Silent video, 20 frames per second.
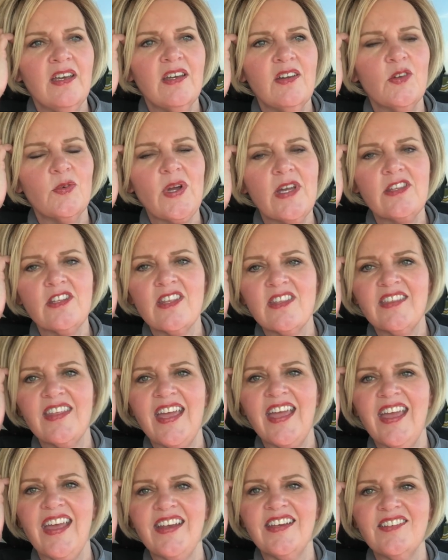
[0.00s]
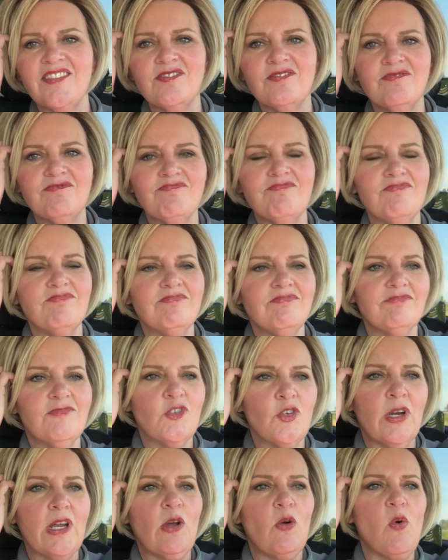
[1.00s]
rather than
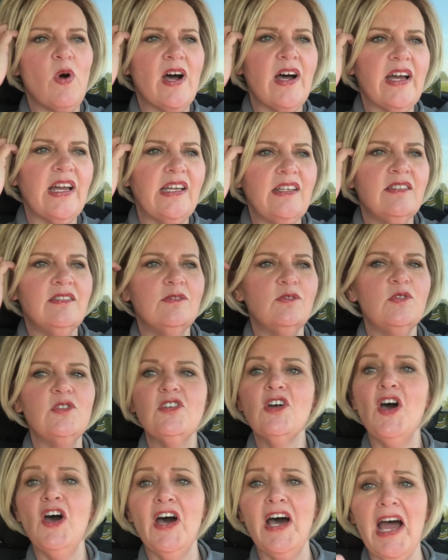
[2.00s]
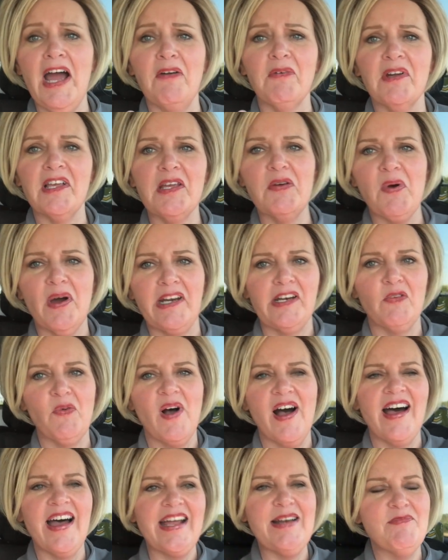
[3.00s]
drink wine. I really wanted
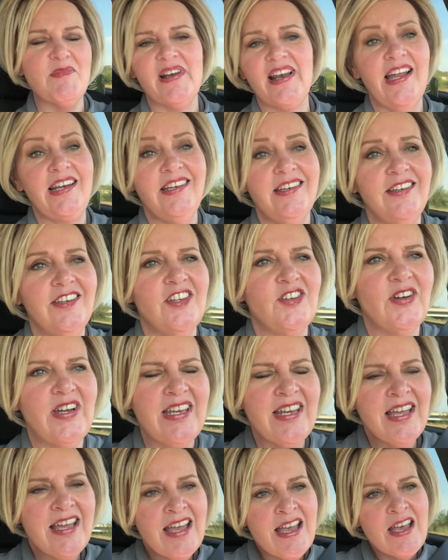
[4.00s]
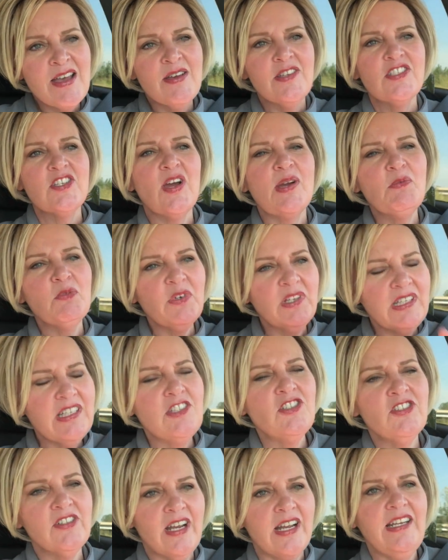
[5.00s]
wine, but I didn't do it. So I'm really
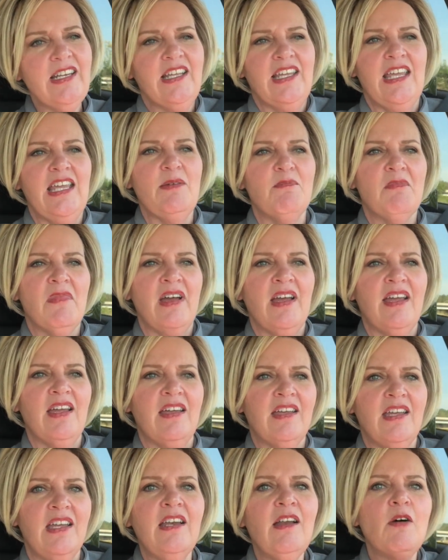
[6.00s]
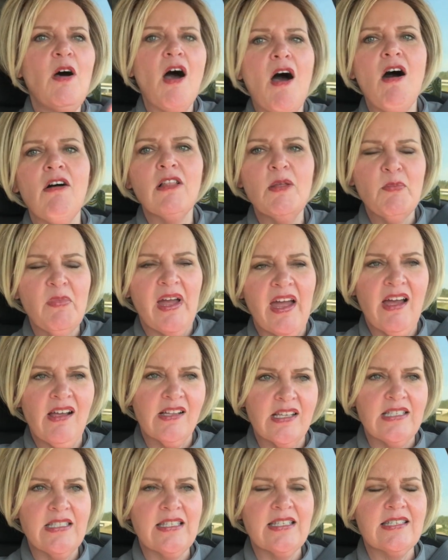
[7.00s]
trying to keep my, all in
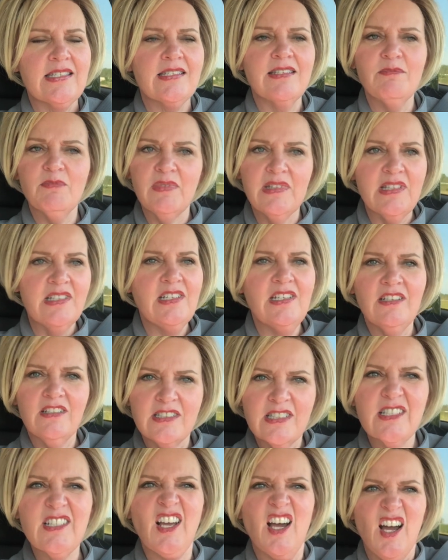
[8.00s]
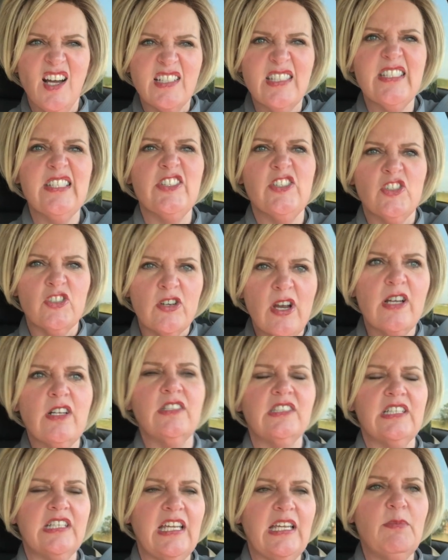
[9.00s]
balance. But it's a constant
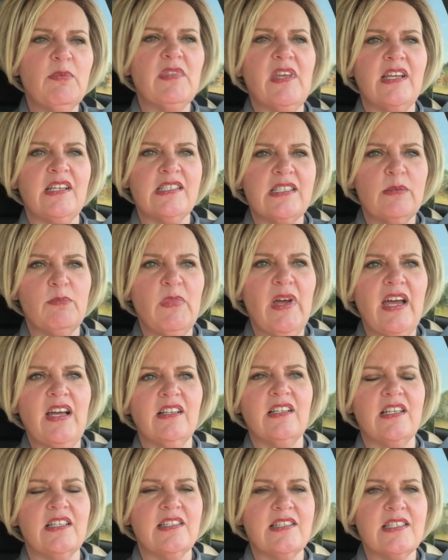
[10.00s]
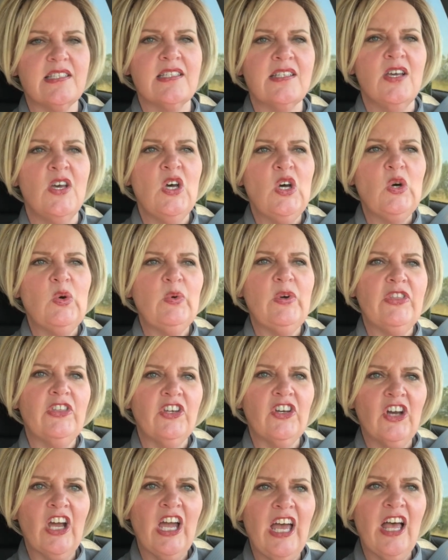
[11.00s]
struggle to keep things in balance with
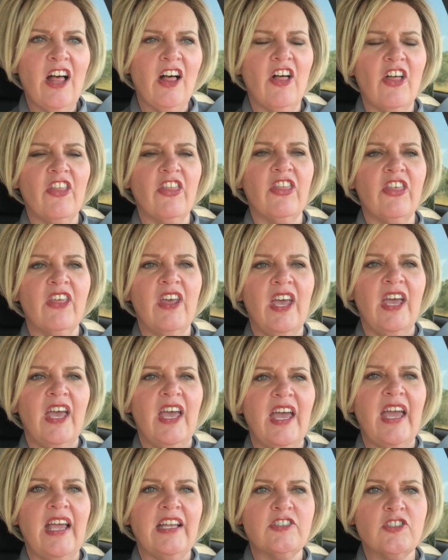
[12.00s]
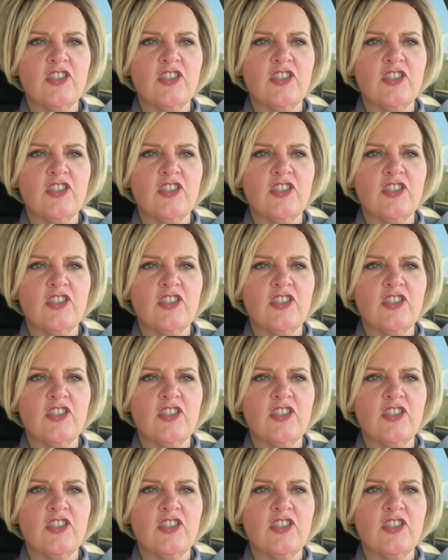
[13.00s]
your health and